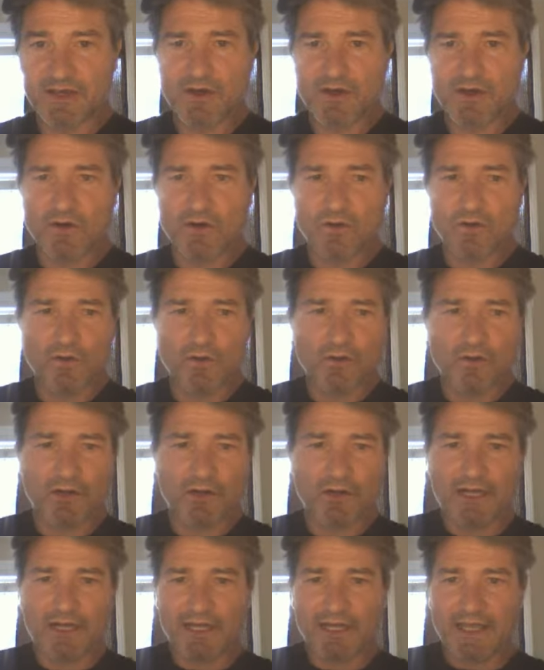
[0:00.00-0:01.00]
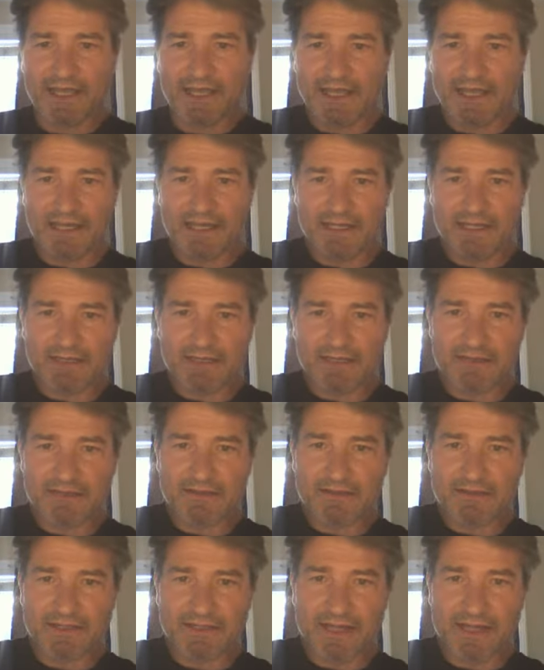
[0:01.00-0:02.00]
or a
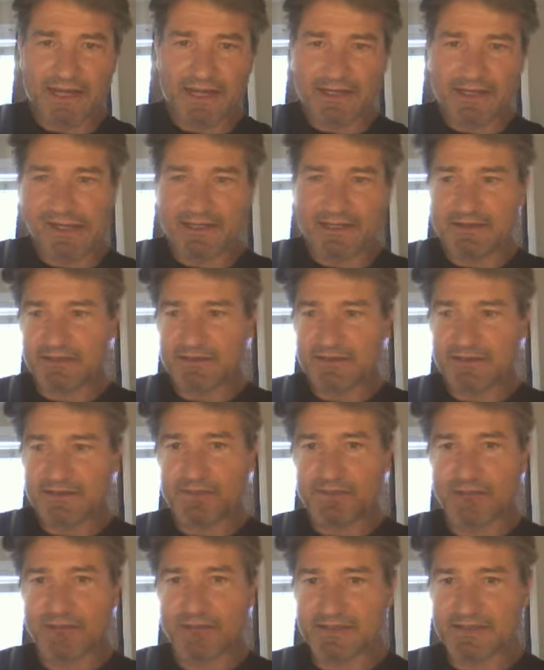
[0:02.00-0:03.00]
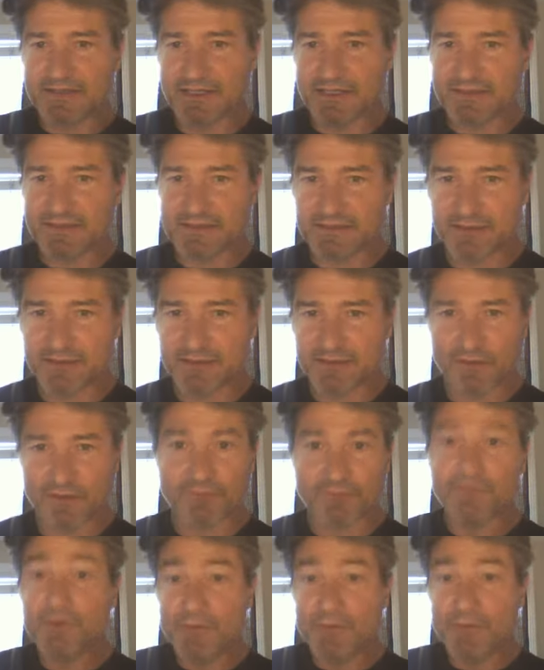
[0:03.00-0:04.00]
guided process
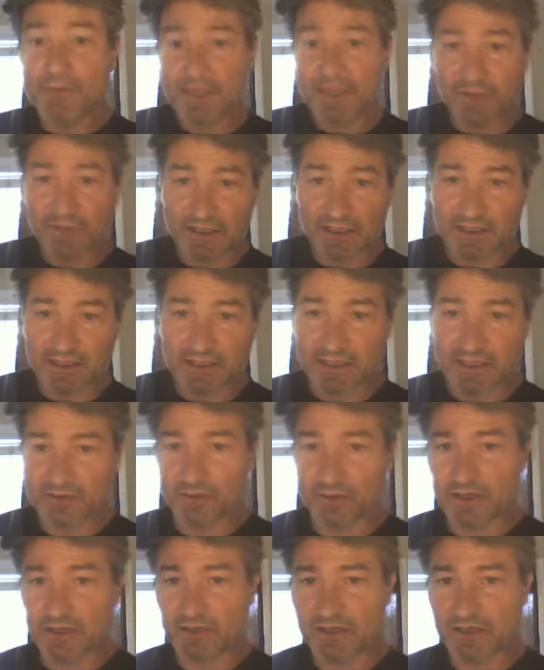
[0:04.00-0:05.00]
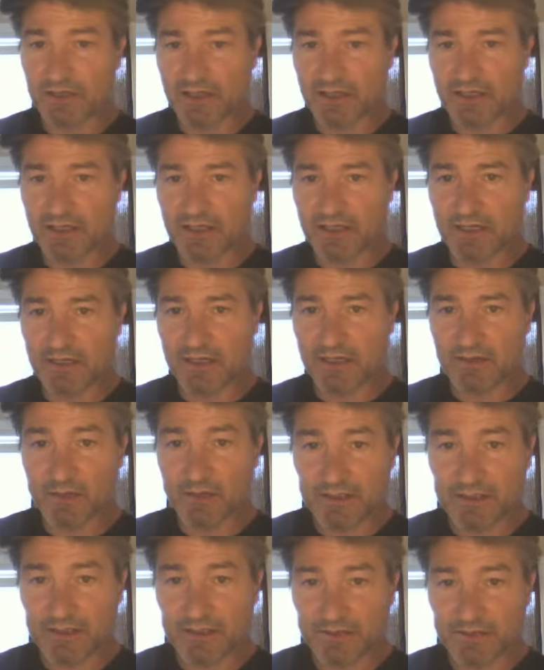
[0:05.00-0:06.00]
through maybe a, uh, uh, a,
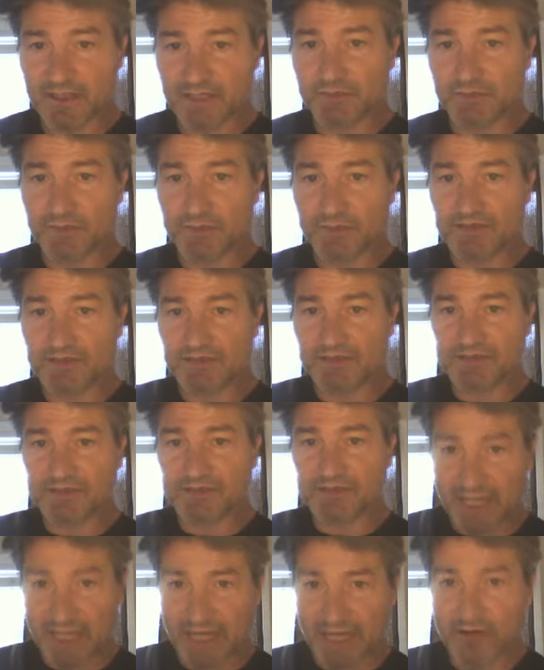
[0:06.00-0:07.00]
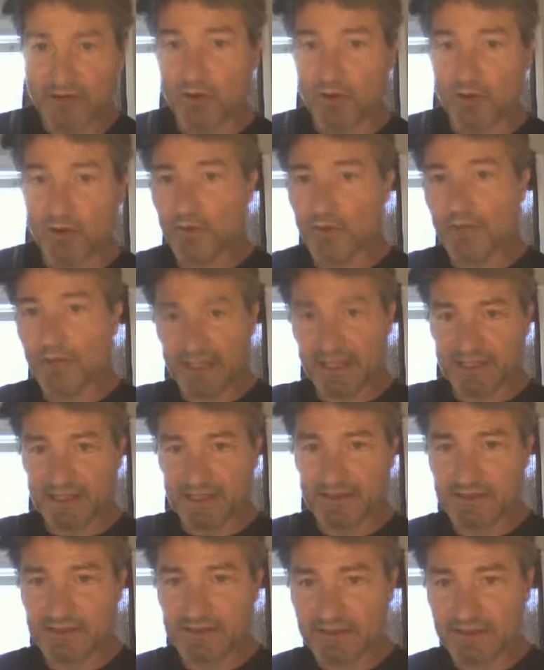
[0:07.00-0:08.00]
quantum leap, which is black hole
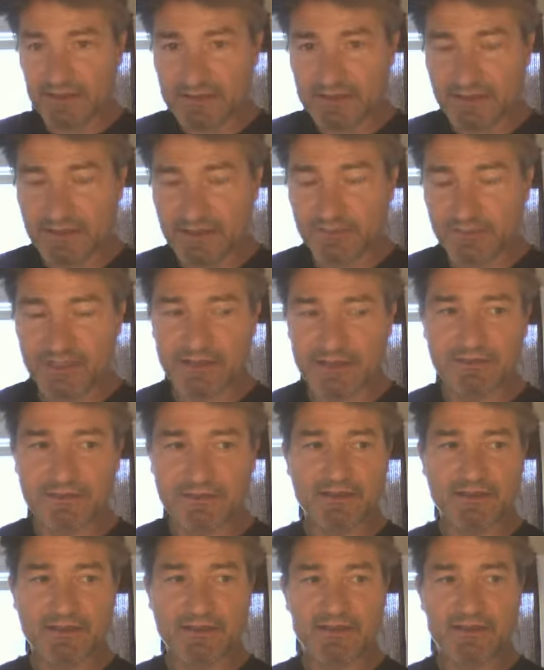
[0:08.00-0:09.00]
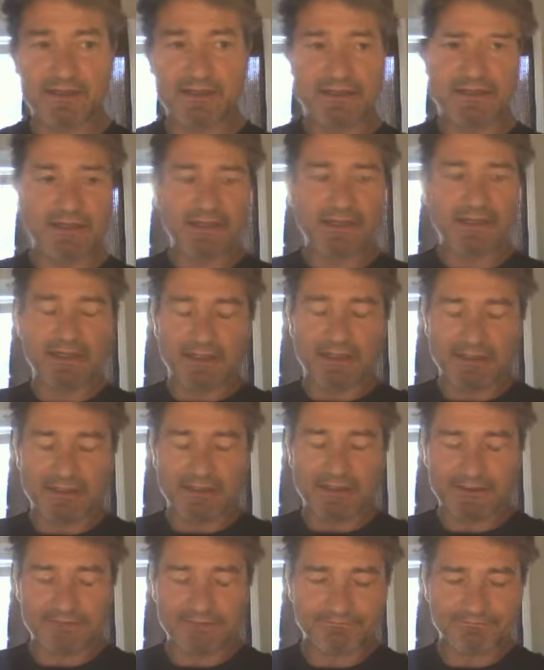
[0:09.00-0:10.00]
making something,
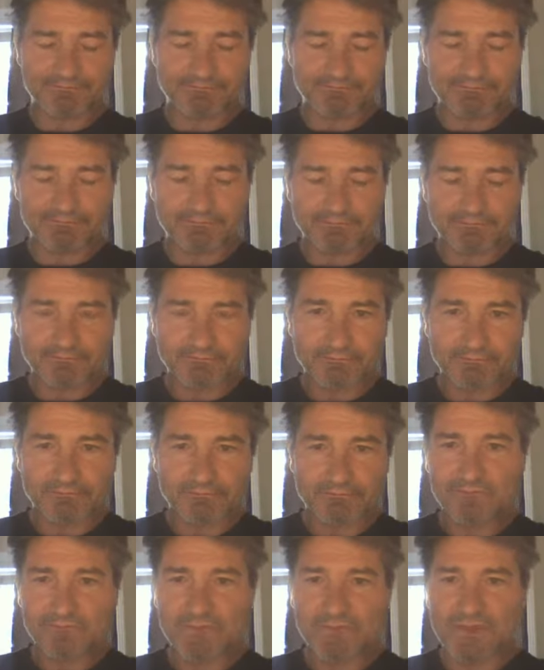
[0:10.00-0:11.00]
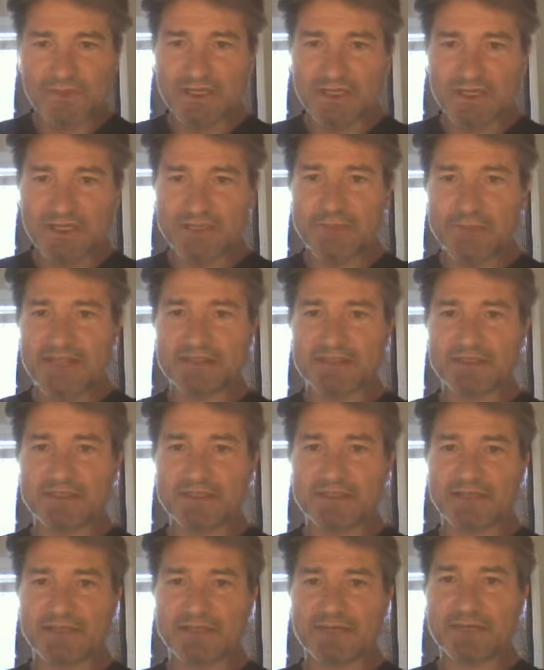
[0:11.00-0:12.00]
um, is
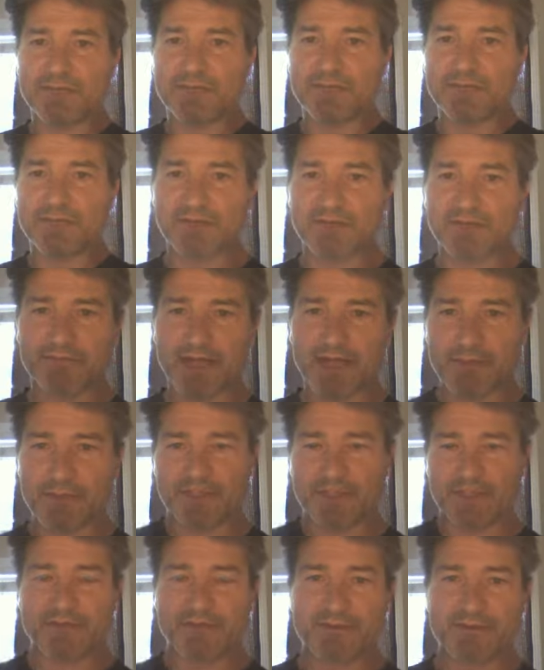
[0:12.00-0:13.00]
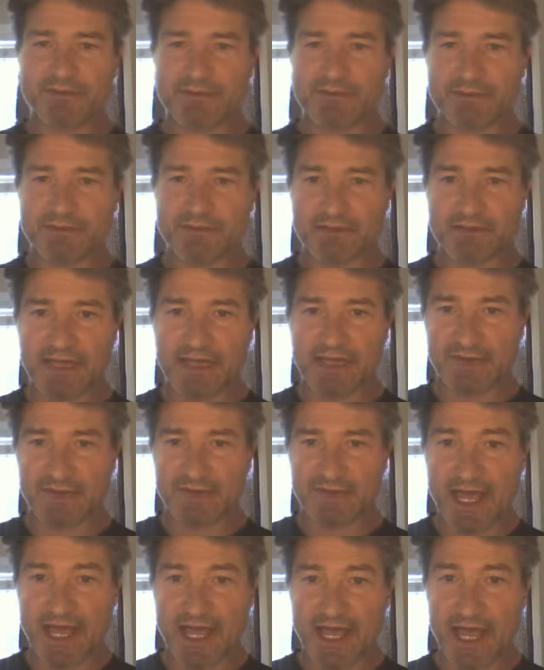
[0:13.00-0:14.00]
basically like pulling a rabbit out of a
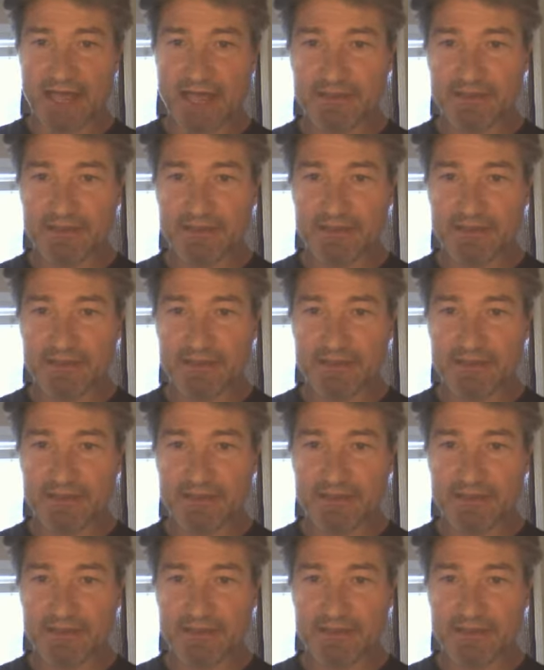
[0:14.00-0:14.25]
hat.